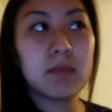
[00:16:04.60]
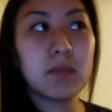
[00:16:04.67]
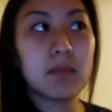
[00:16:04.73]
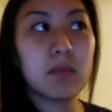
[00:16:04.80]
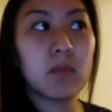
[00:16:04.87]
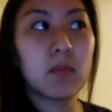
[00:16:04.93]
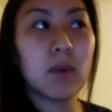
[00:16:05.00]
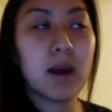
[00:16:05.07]

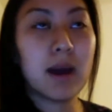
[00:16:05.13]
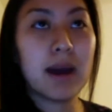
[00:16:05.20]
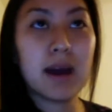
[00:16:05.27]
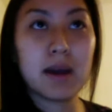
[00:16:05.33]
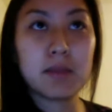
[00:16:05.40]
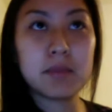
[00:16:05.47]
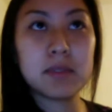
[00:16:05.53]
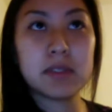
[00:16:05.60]
what
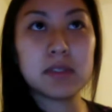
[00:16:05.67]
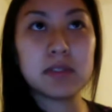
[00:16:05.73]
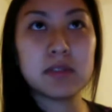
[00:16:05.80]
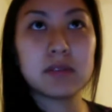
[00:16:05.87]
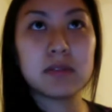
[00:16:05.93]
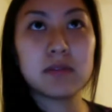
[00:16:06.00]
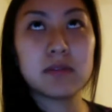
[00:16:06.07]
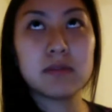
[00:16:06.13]
happened
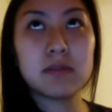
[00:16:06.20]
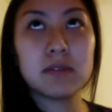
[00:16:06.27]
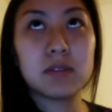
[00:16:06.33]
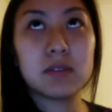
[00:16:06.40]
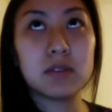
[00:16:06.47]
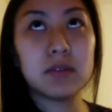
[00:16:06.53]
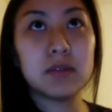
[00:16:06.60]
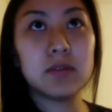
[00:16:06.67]

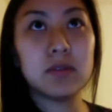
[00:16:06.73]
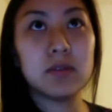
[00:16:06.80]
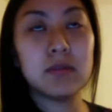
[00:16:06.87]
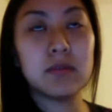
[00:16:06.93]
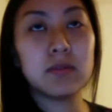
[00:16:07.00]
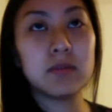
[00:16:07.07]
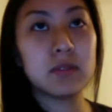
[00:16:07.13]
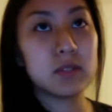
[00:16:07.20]

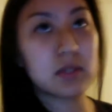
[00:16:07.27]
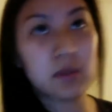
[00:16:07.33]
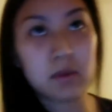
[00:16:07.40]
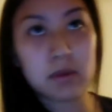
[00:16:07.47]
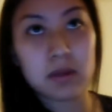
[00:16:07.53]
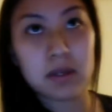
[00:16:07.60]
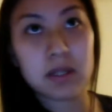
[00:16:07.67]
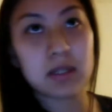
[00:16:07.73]
to the
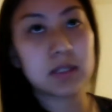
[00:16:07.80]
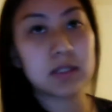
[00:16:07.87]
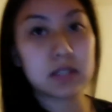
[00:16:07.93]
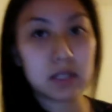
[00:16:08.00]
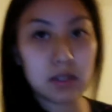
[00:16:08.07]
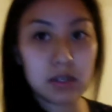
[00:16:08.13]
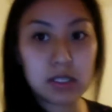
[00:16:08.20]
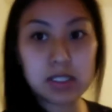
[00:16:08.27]
store and
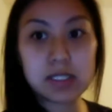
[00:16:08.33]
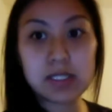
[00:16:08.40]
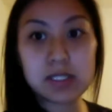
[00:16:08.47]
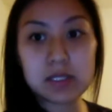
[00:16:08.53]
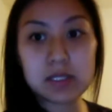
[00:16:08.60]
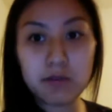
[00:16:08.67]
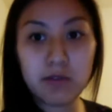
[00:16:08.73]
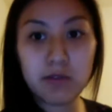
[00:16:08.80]
to Curtis
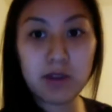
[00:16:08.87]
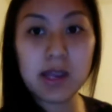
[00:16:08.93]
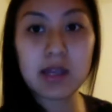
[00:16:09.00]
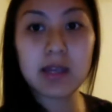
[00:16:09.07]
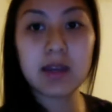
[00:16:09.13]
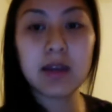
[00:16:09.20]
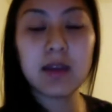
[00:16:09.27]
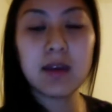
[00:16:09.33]
and to
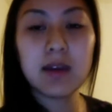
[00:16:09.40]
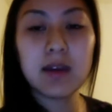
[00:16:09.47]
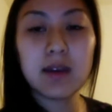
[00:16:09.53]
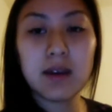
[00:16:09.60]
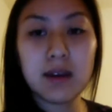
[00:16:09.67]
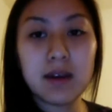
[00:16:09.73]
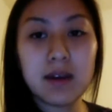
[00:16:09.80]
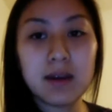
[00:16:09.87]
Frank,
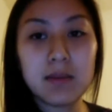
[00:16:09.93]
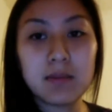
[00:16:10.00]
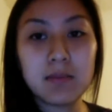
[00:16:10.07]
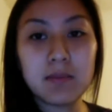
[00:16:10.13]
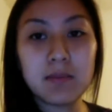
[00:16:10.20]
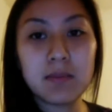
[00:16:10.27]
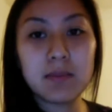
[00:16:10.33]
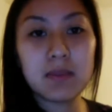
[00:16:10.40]

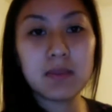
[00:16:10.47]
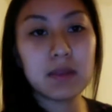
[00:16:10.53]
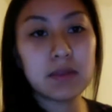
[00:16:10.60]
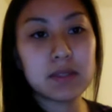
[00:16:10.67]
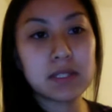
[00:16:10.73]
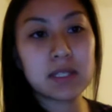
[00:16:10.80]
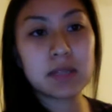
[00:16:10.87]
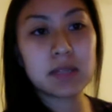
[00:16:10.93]
it
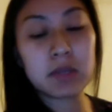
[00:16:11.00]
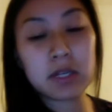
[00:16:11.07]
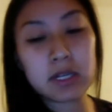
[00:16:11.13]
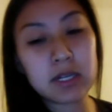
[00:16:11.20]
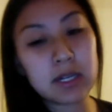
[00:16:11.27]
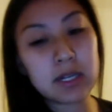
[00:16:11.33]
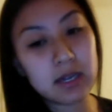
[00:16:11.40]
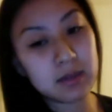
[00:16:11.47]
was a
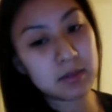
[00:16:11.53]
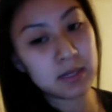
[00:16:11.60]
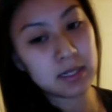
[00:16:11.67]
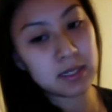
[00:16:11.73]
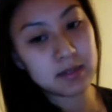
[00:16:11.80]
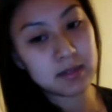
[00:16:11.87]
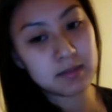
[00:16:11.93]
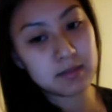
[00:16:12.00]
community
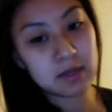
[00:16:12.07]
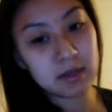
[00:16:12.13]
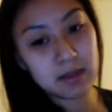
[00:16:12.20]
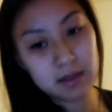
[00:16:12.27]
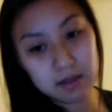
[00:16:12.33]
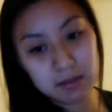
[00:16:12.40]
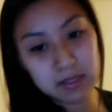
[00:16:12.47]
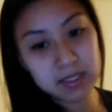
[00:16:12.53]
coming
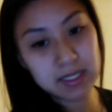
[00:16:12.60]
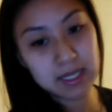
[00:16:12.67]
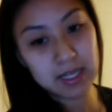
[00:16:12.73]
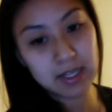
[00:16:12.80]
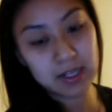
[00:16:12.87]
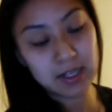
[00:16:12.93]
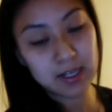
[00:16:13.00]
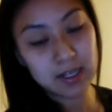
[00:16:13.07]

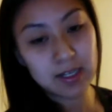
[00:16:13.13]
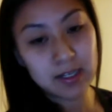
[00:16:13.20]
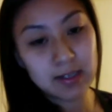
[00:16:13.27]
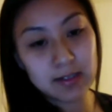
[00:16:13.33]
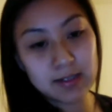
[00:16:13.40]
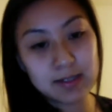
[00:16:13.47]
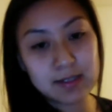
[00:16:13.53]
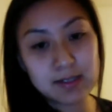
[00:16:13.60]
together.
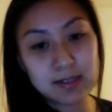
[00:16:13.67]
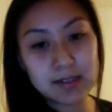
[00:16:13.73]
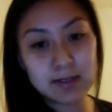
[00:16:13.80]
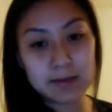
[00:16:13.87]
So